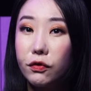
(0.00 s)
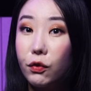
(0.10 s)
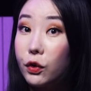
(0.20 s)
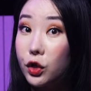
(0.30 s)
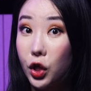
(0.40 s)

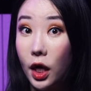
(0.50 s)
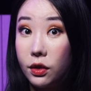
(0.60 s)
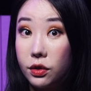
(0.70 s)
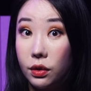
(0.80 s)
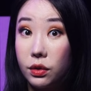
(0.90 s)
for the
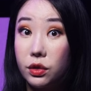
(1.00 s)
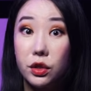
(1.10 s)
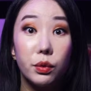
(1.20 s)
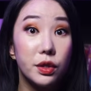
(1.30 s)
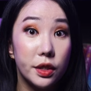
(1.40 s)
chances
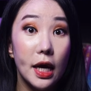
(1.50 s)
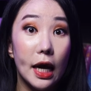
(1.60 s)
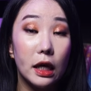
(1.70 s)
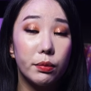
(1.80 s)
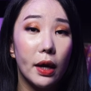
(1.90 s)
to
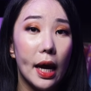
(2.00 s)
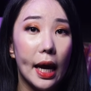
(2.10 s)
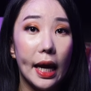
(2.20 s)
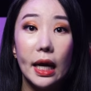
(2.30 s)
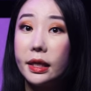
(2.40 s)
escape
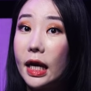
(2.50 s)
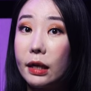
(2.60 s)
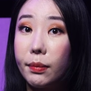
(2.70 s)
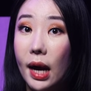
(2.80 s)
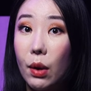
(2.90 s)
and
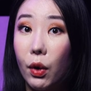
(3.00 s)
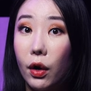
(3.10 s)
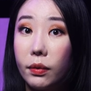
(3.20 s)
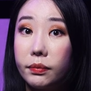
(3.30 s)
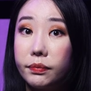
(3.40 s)
gain power.